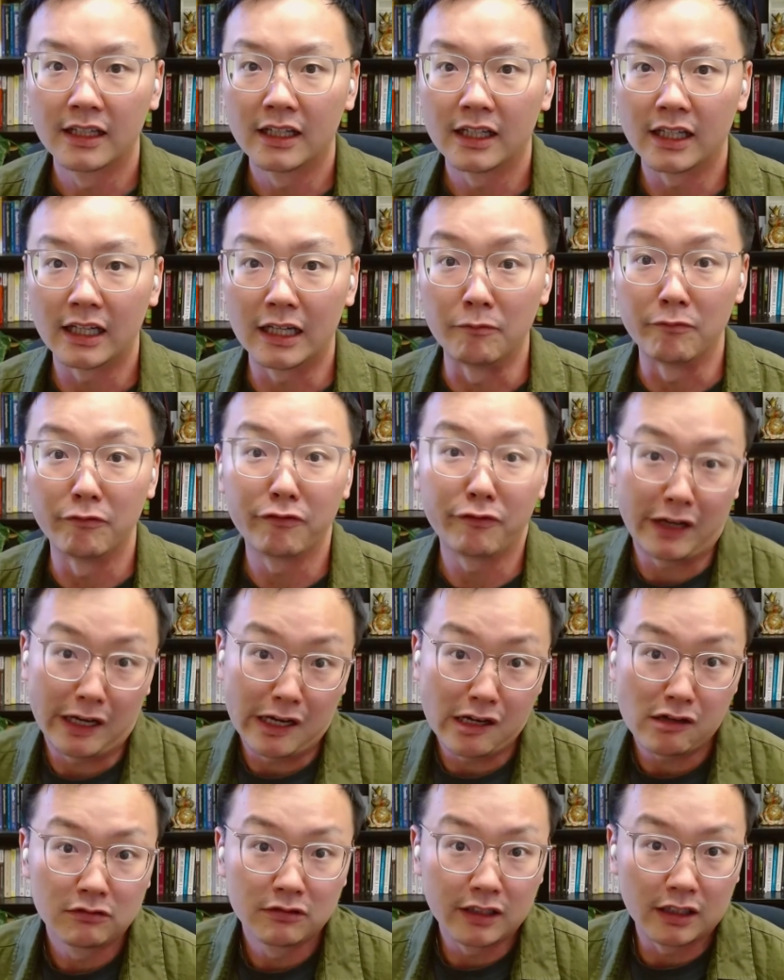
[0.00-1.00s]
and
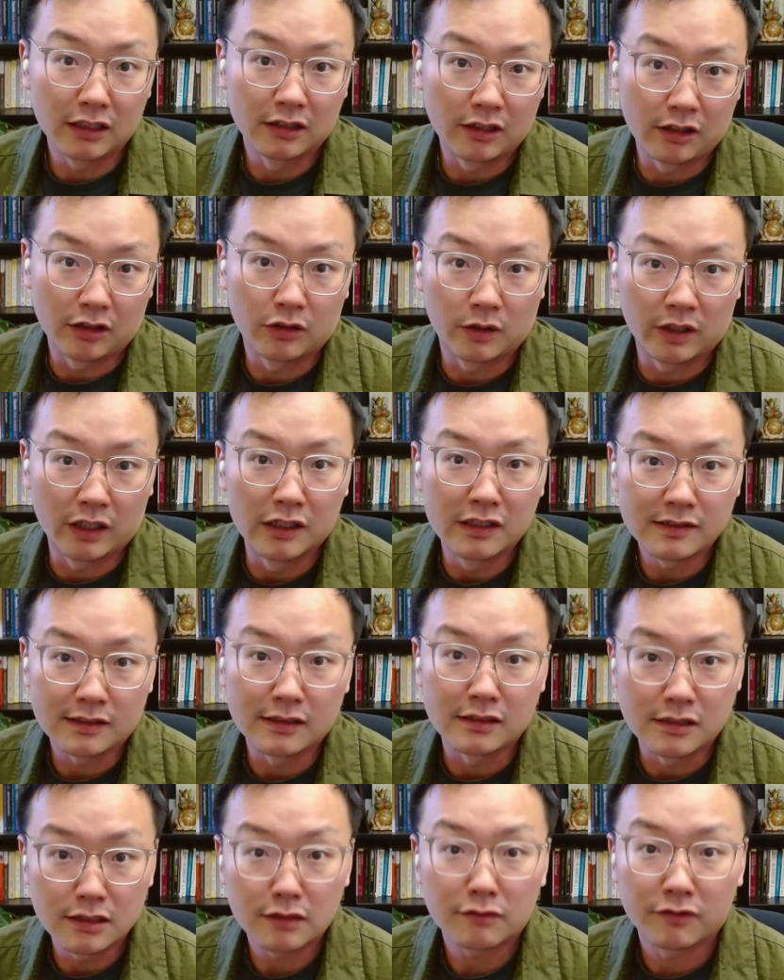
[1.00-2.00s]
found that there is
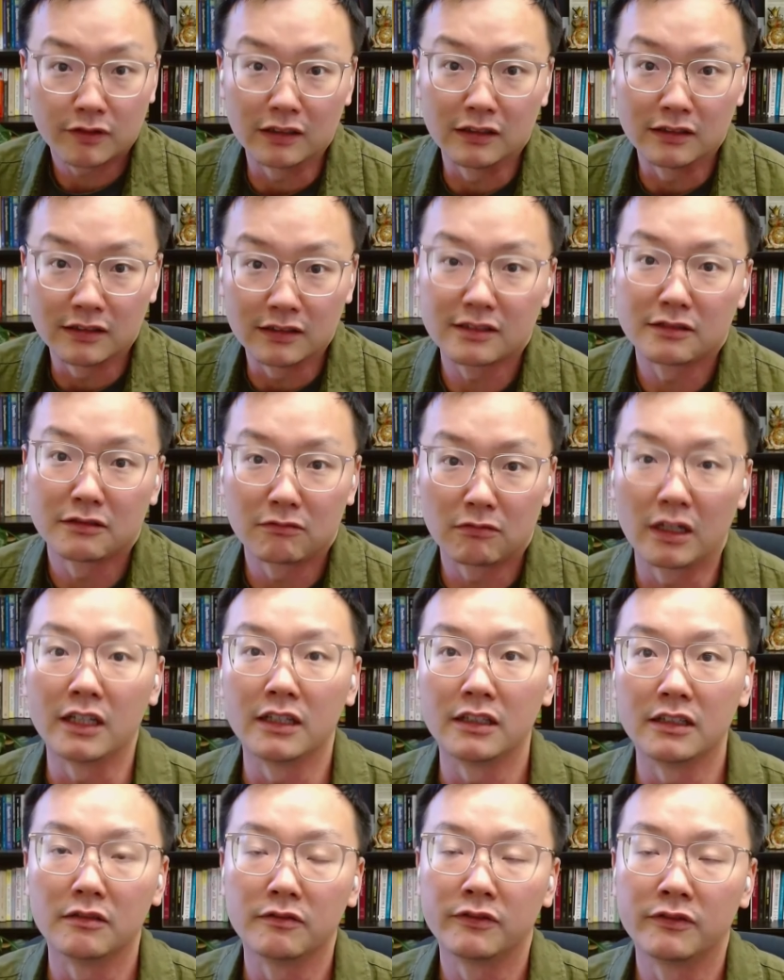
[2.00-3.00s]
a difference,
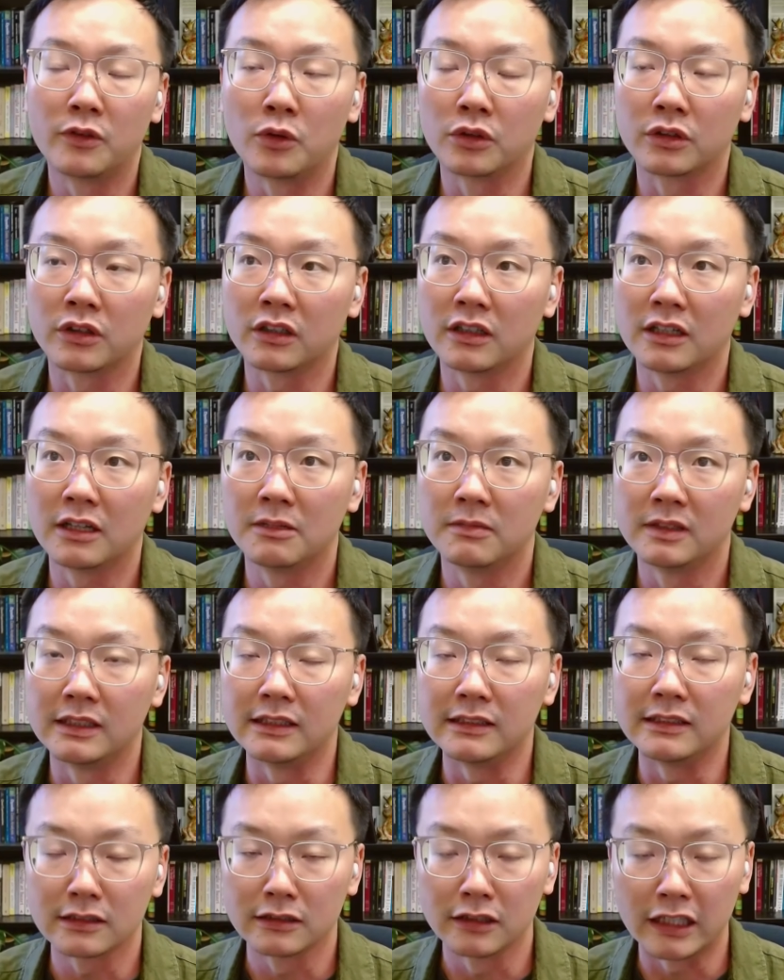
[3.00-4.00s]
right, for
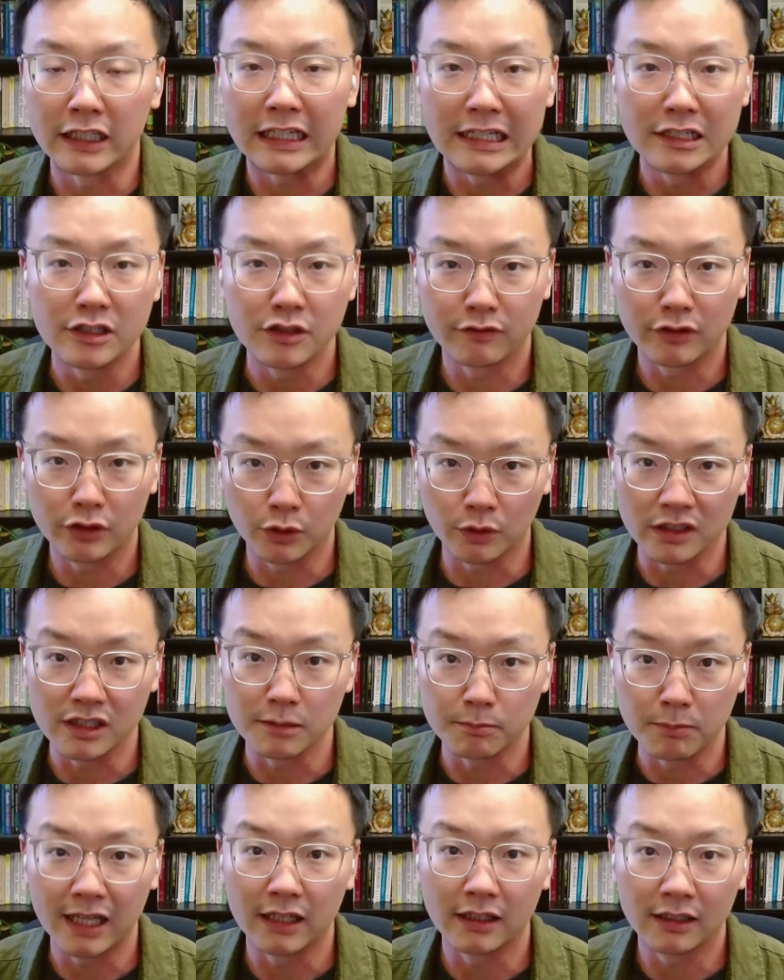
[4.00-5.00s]
these lay interviewers
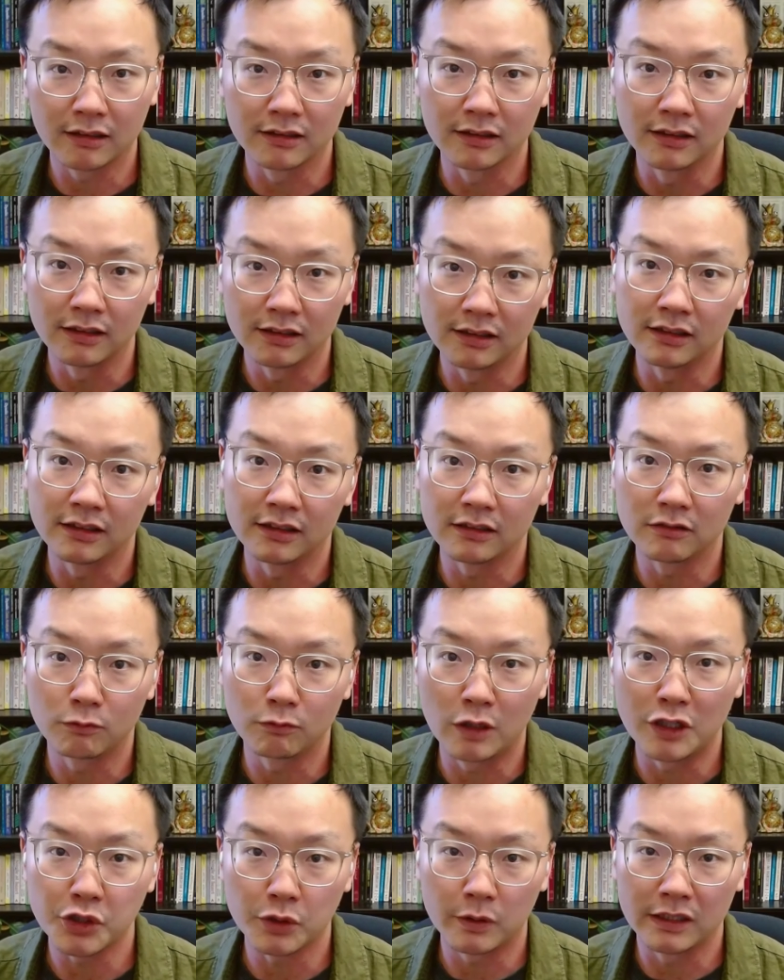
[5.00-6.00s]
depending on the
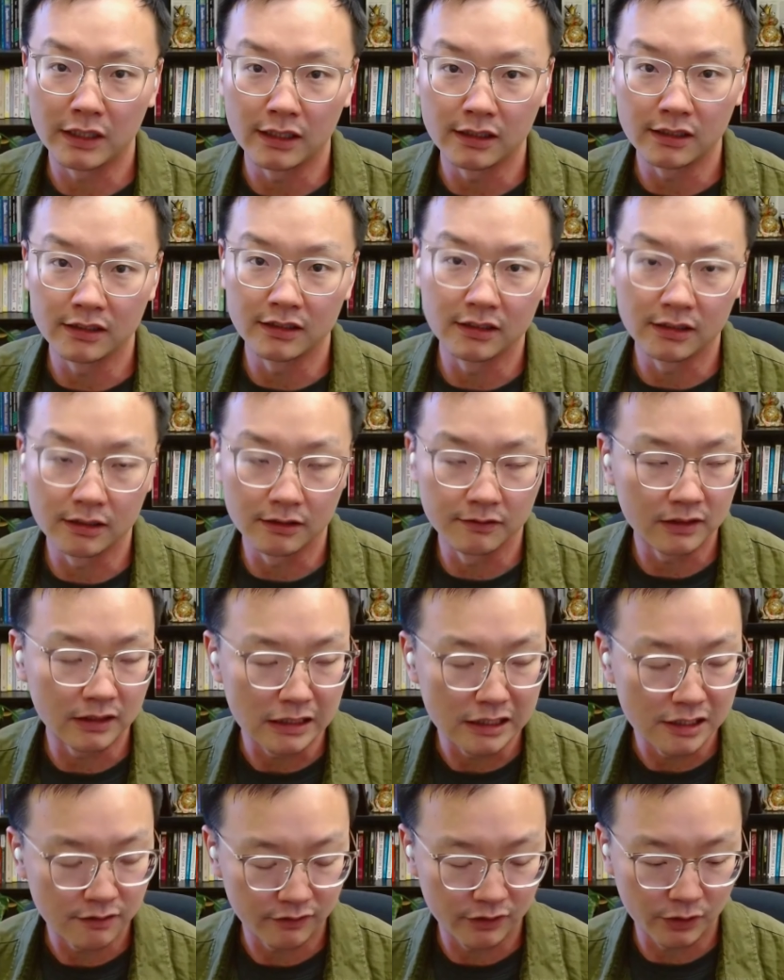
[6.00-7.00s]
racial identity of the
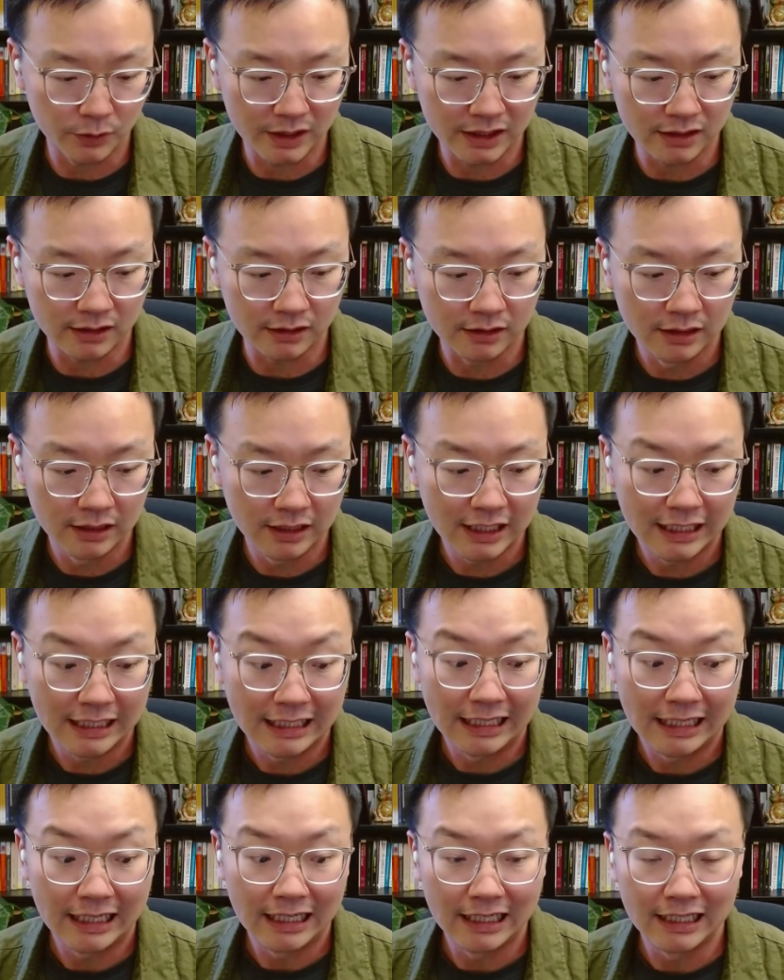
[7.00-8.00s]
interviewee.
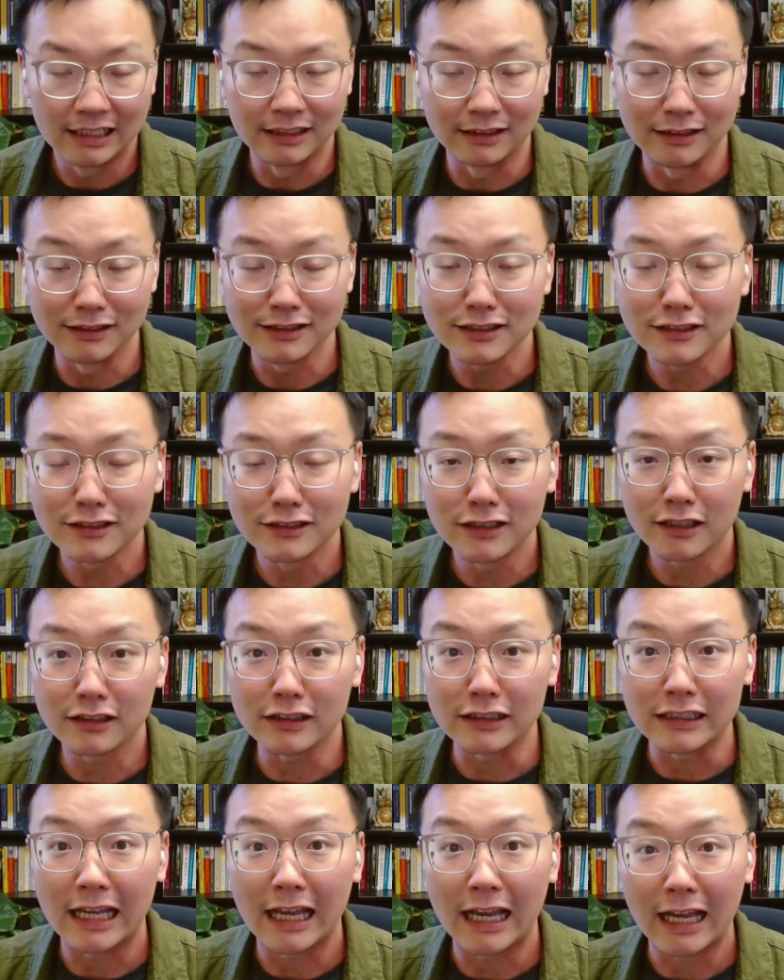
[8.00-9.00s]
This is not
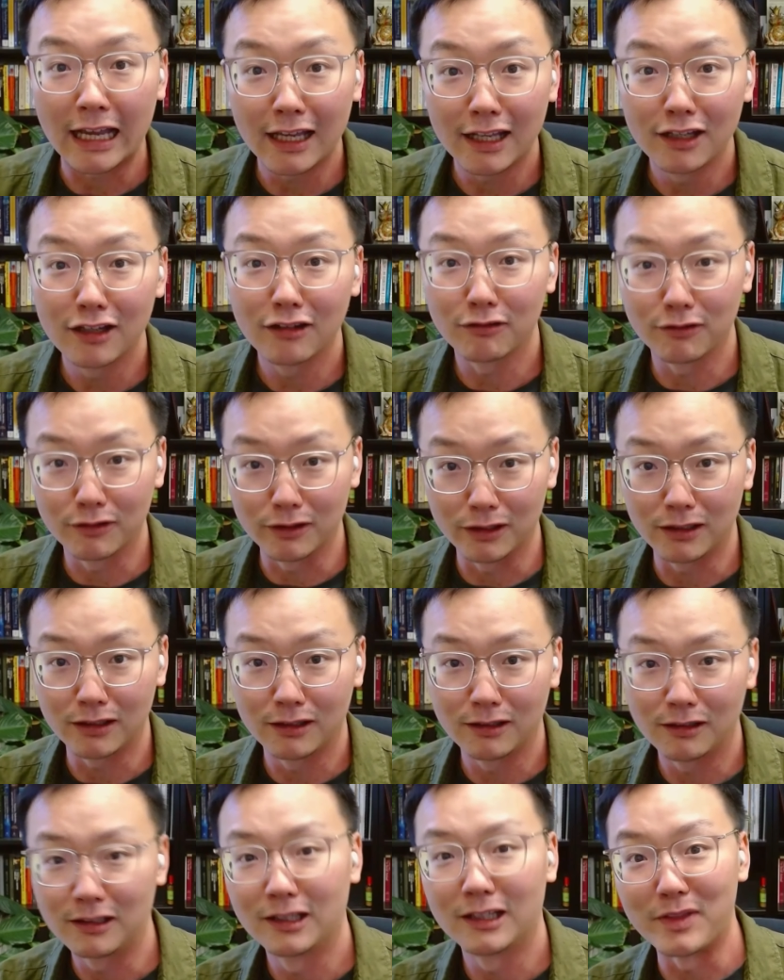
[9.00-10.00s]
the end of it.
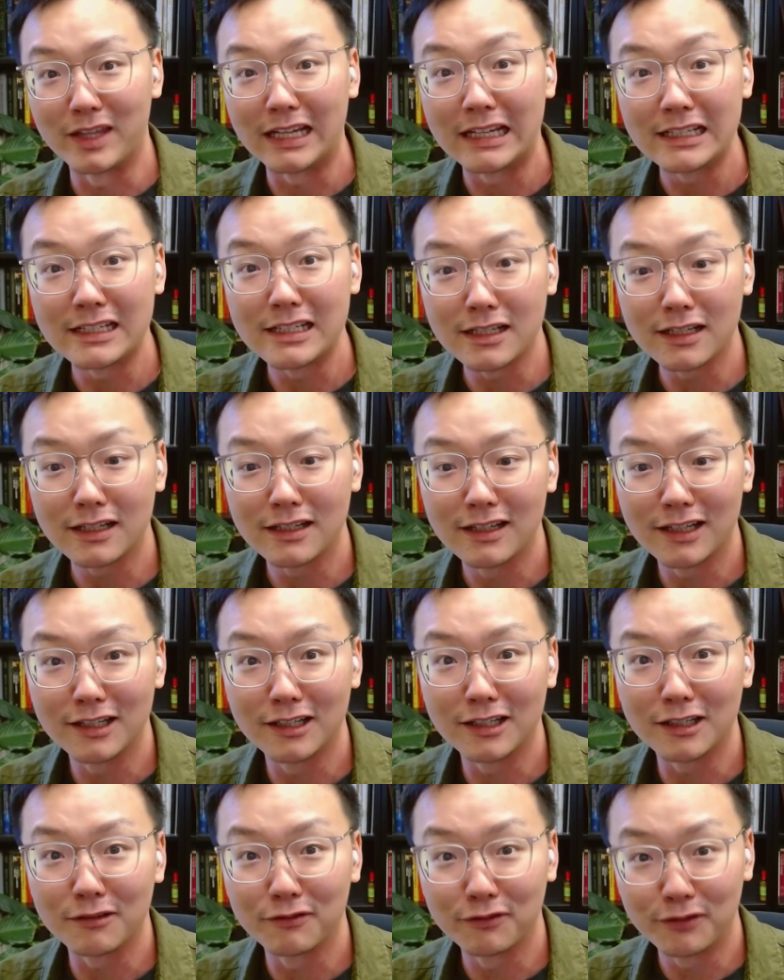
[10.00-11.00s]
They did
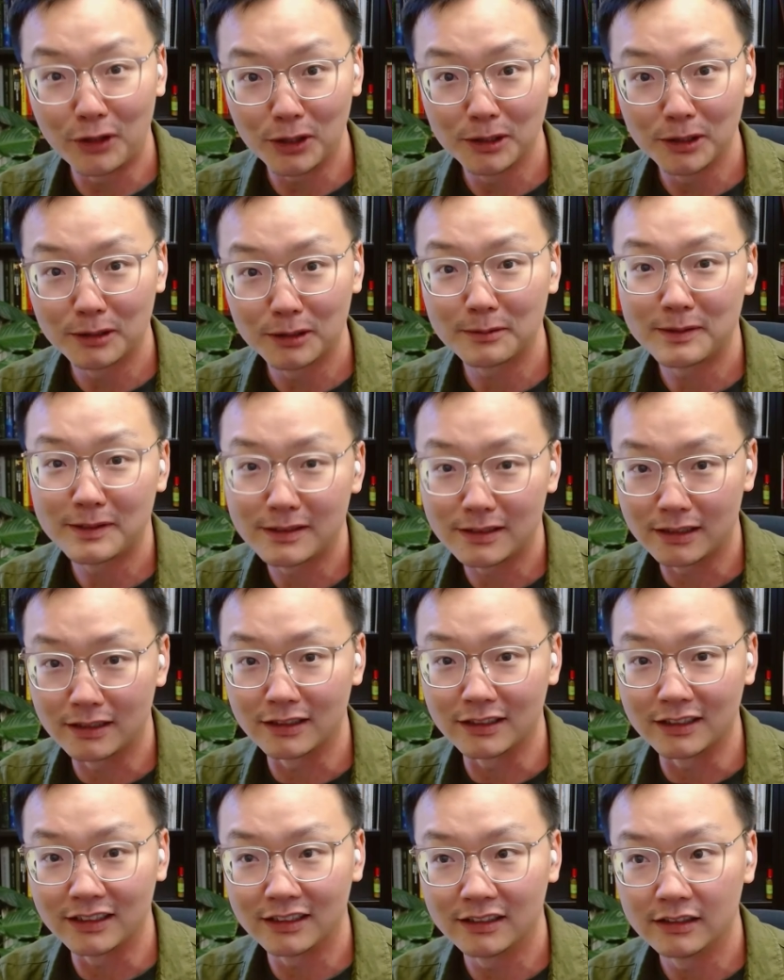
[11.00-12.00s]
a follow-up
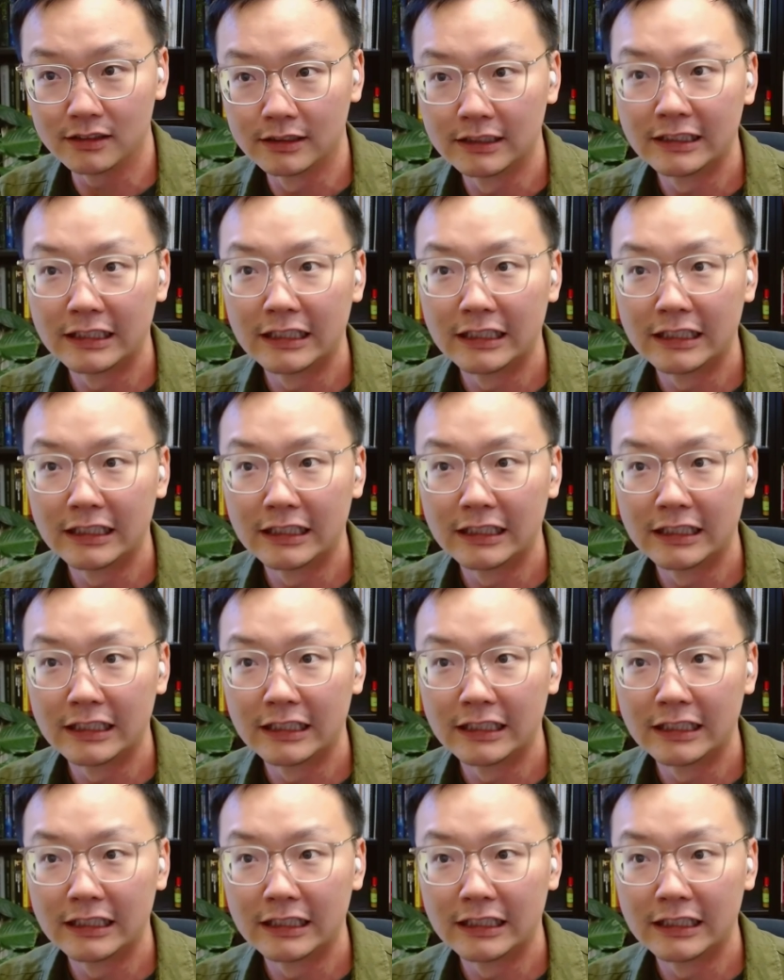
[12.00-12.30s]
study